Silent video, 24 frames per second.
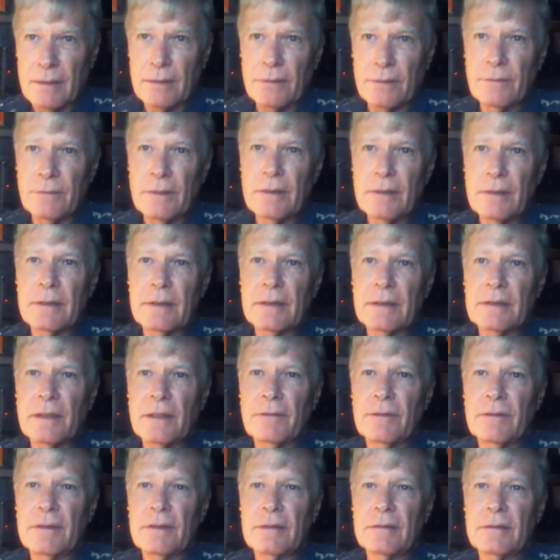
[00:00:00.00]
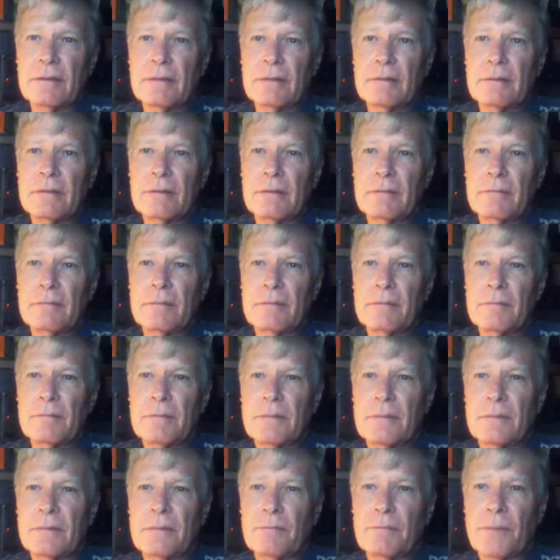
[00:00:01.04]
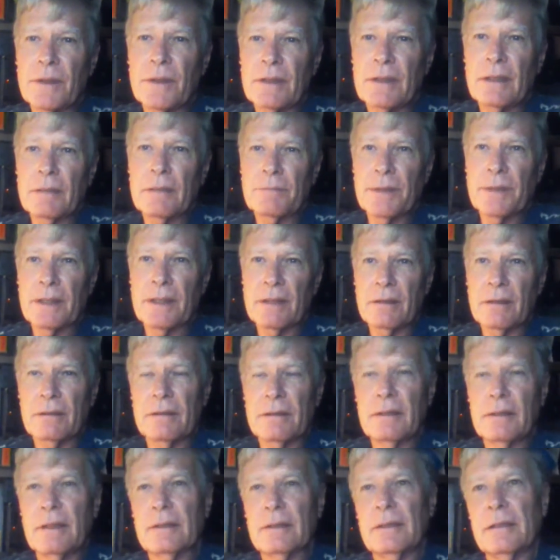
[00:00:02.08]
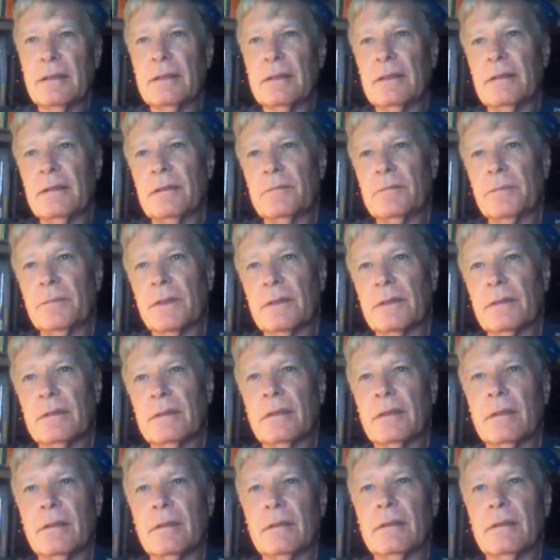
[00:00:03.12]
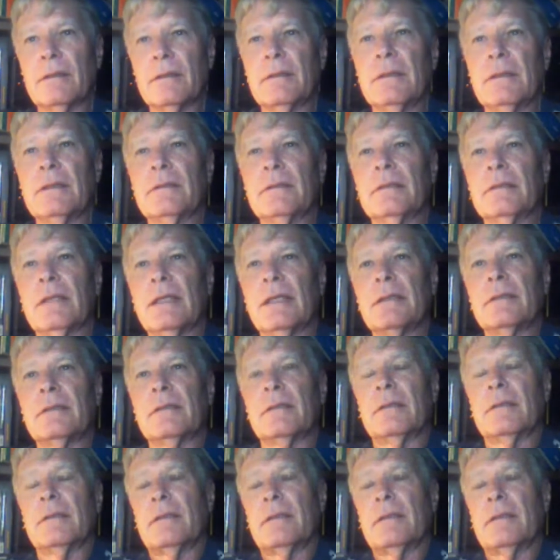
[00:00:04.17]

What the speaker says: So one of the things I want bring up here, and I did in the book, is that